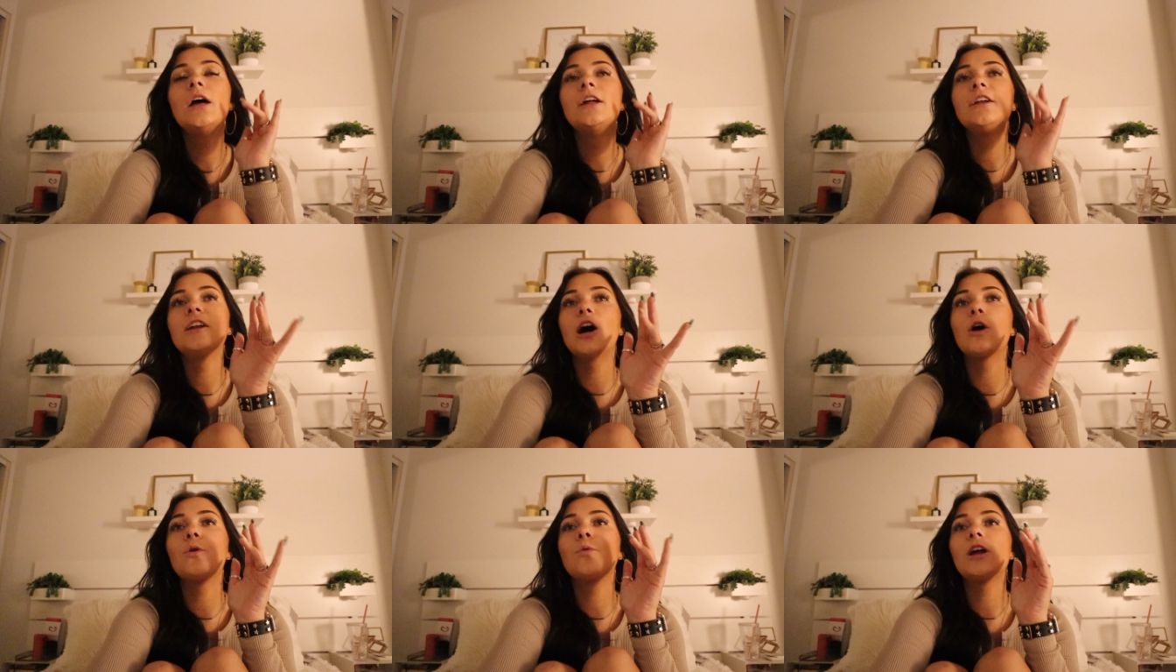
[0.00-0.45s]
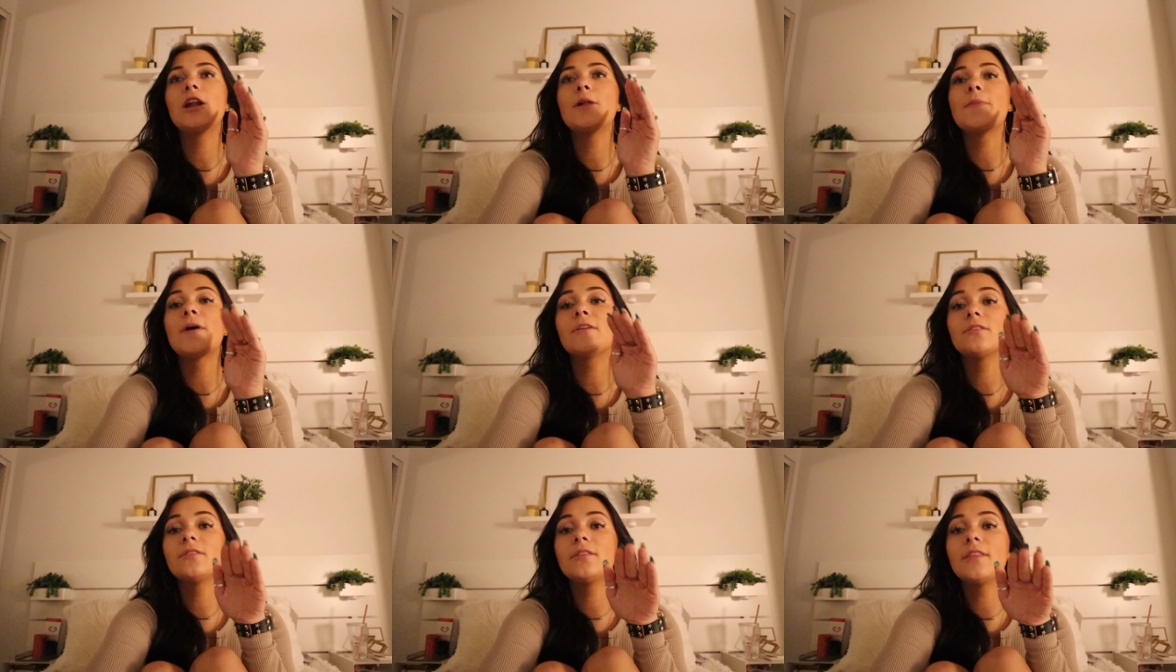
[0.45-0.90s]
Not worrying
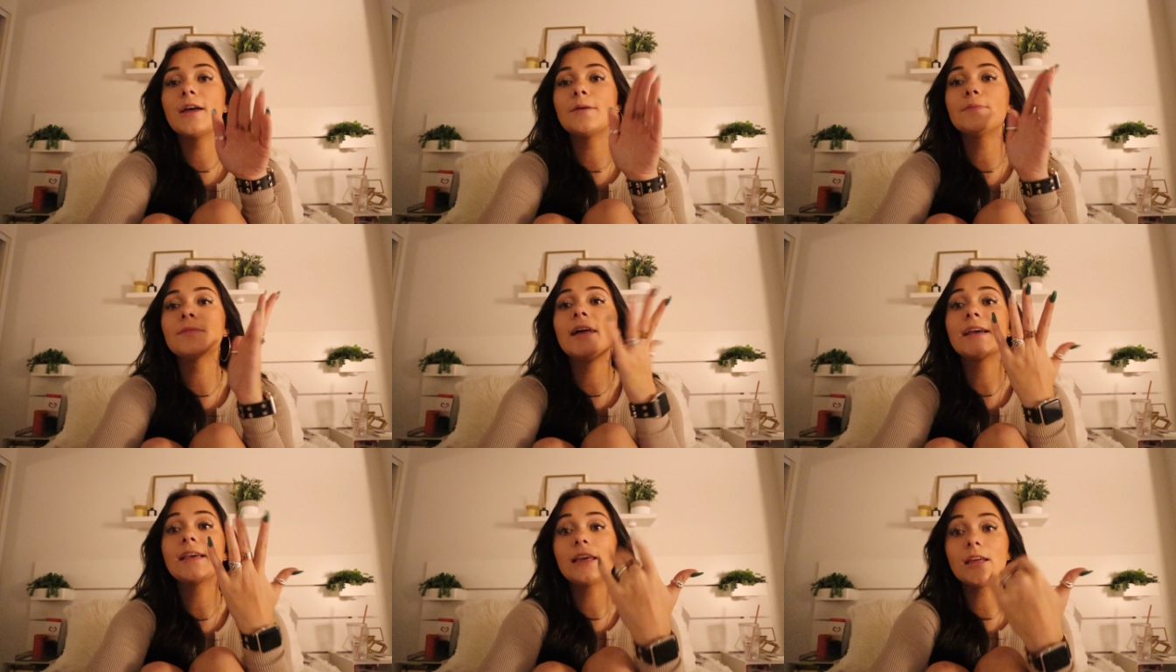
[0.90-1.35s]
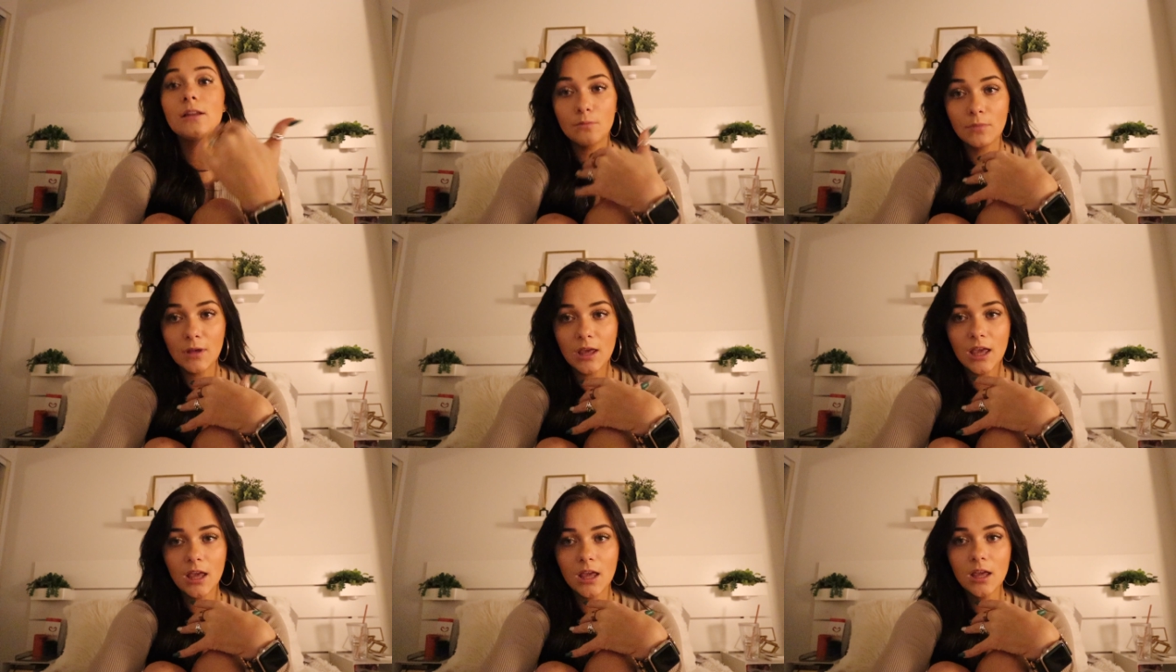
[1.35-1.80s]
about them liking
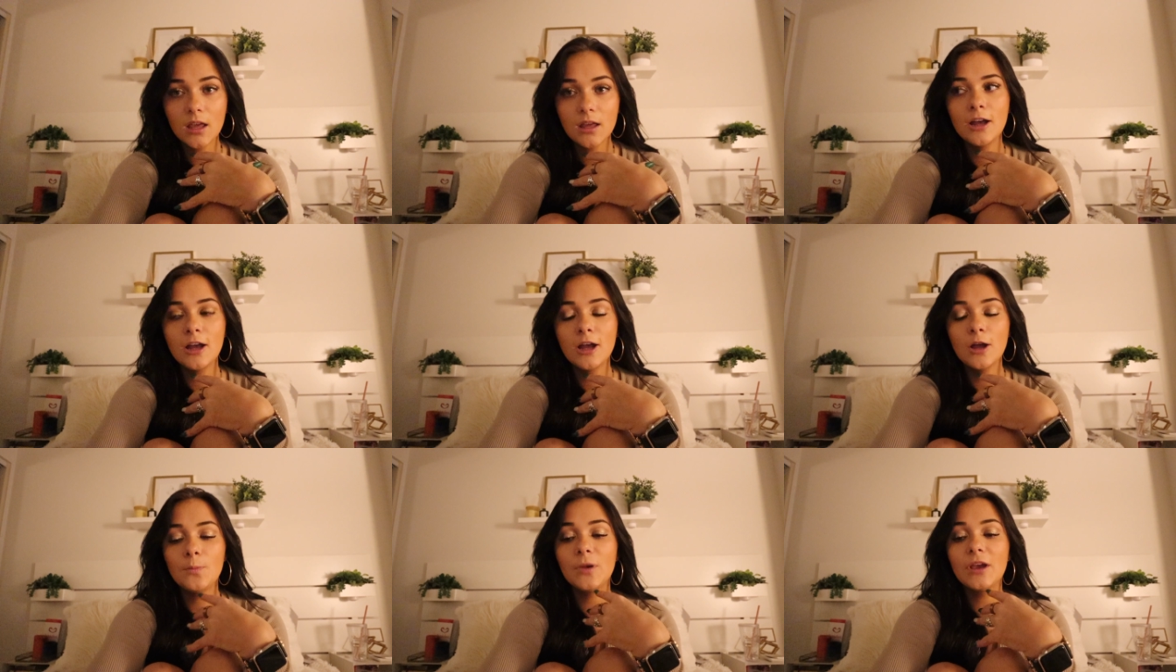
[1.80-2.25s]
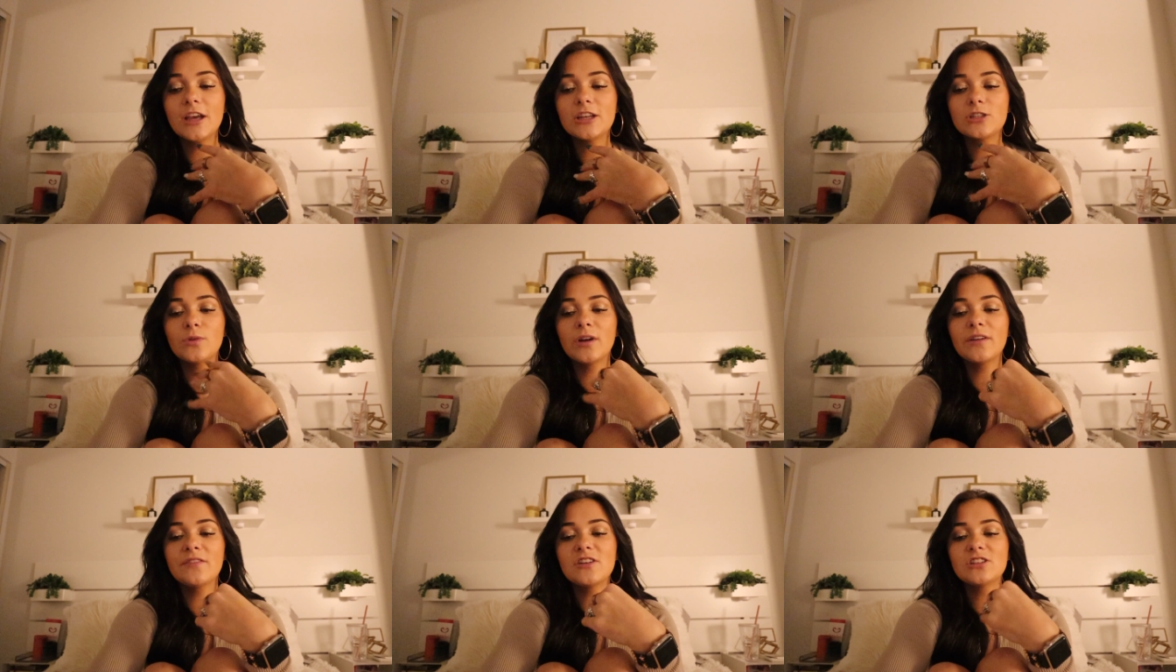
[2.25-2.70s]
me because
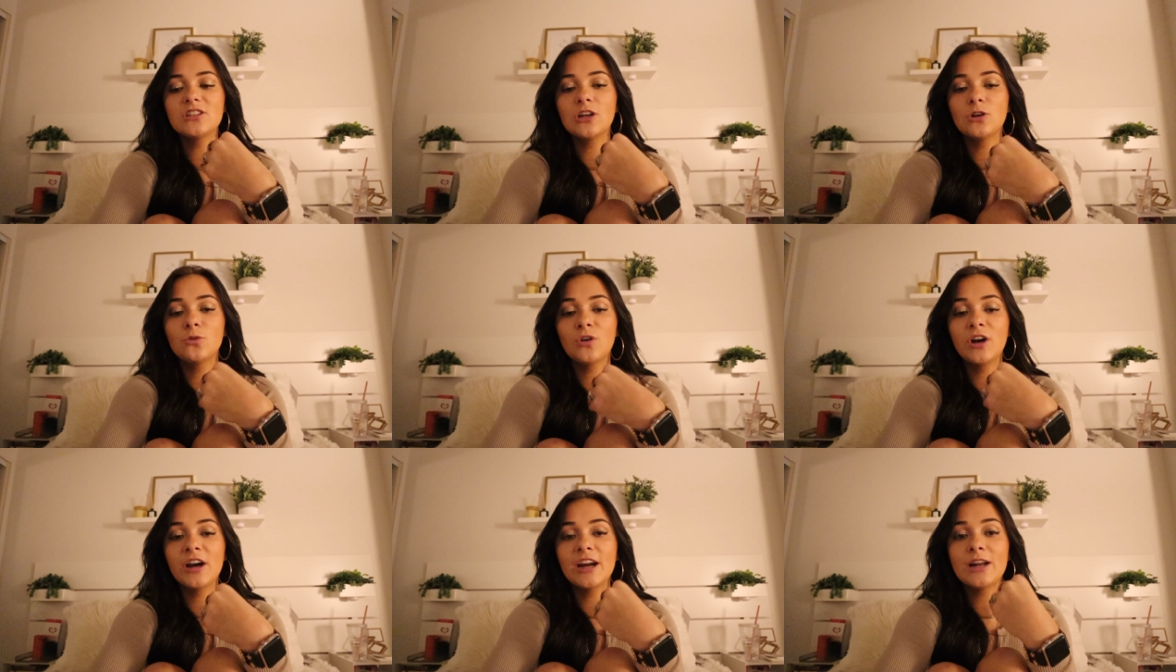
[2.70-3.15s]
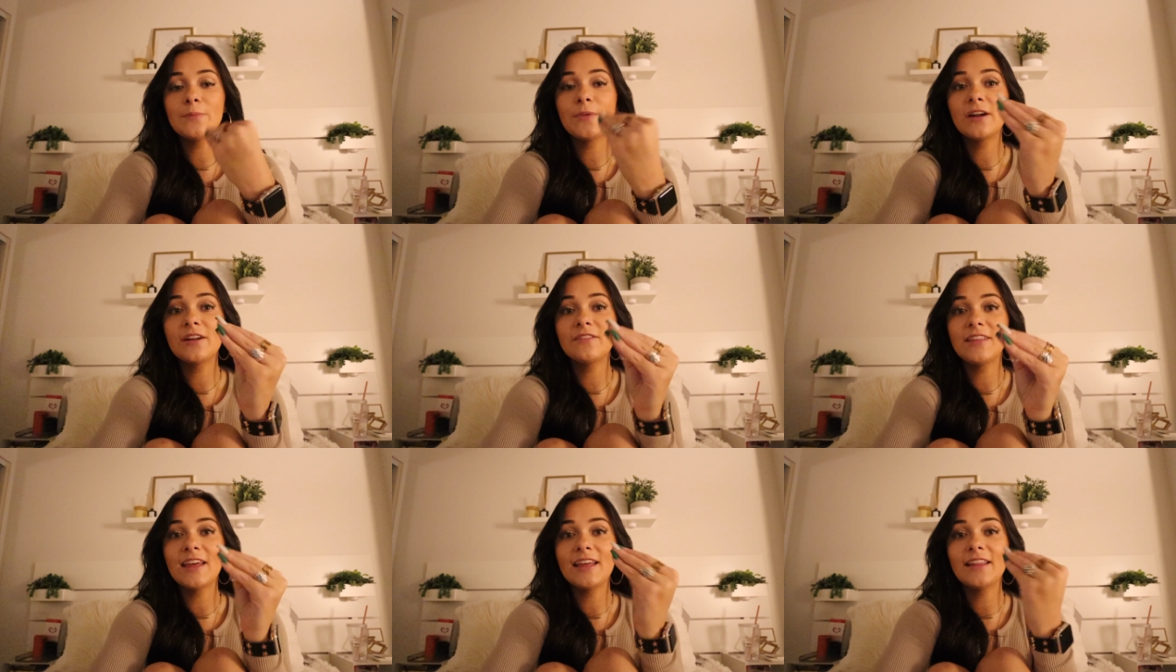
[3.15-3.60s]
whenever I start worrying
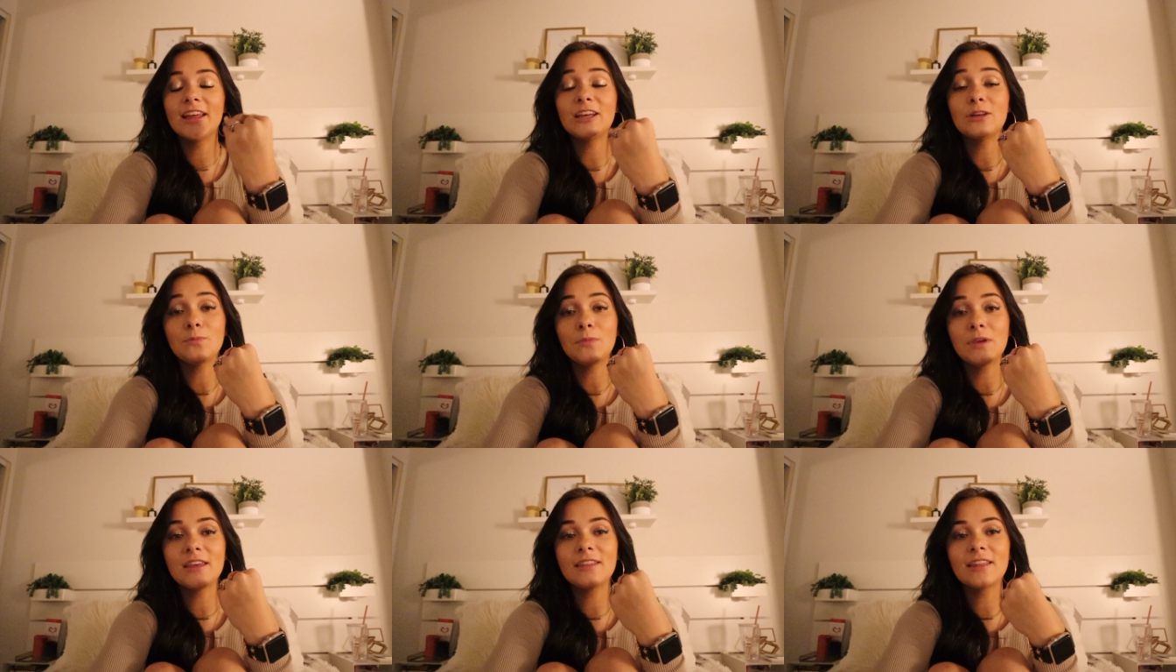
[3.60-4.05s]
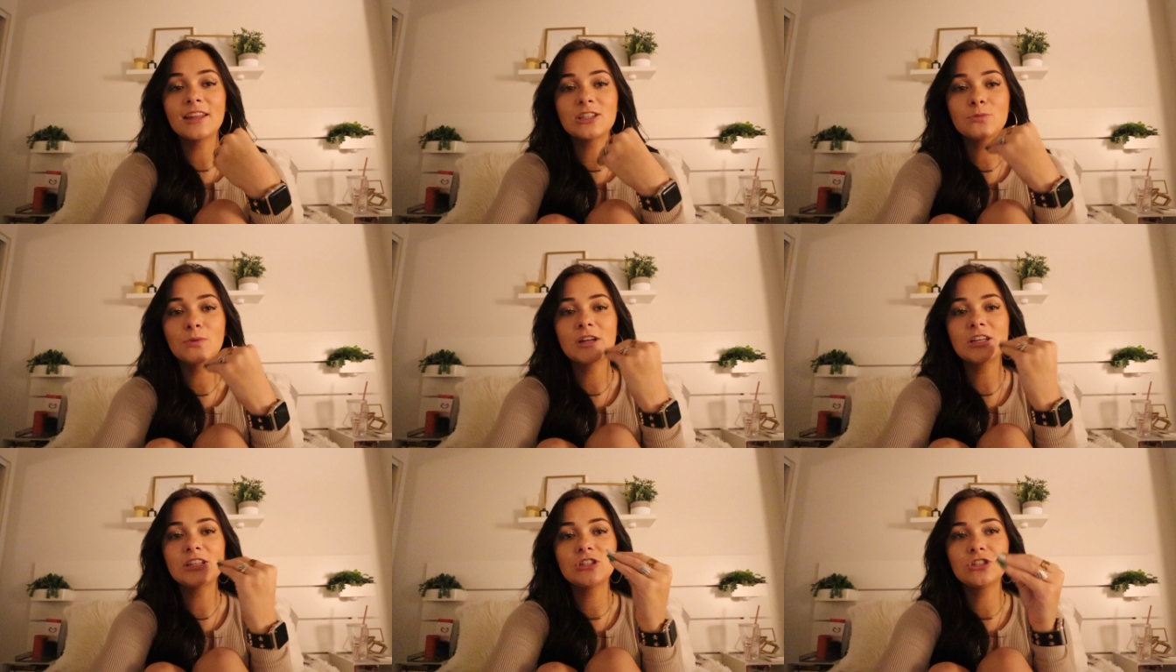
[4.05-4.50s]
about if they like me, that's
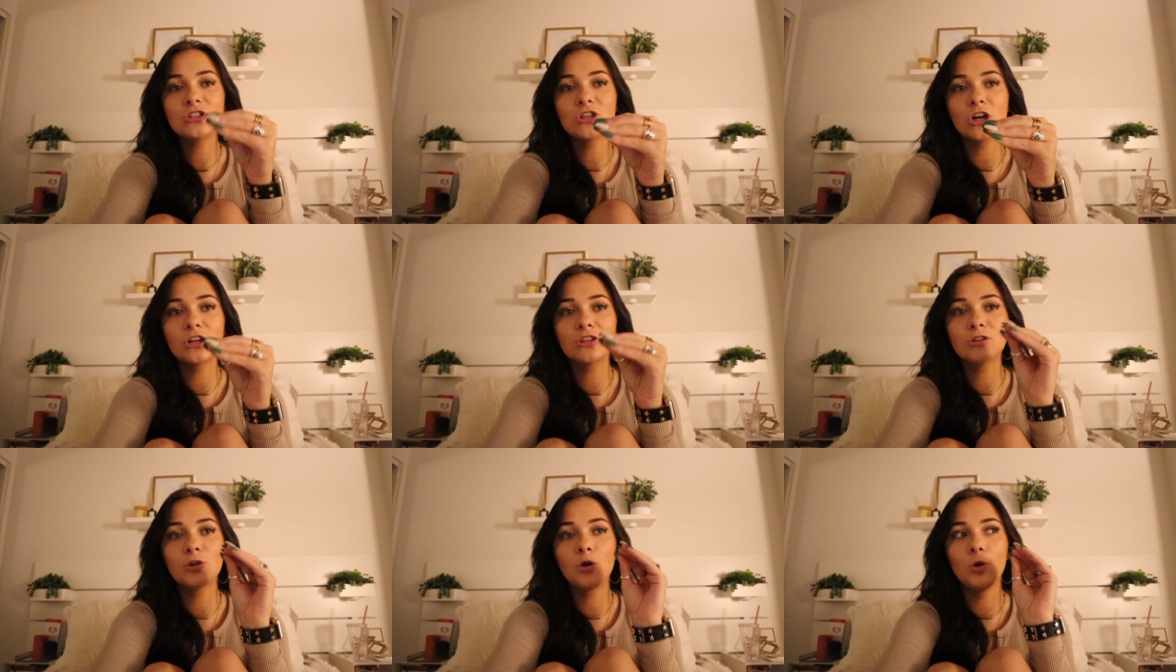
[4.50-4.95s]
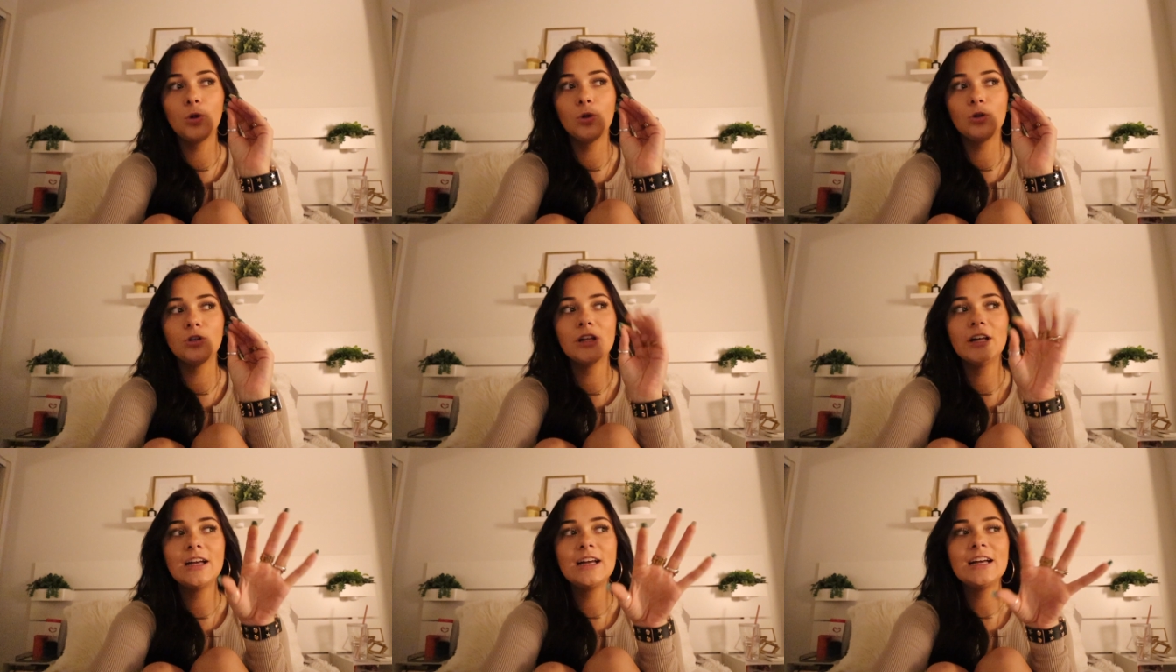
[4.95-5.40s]
when I start the whole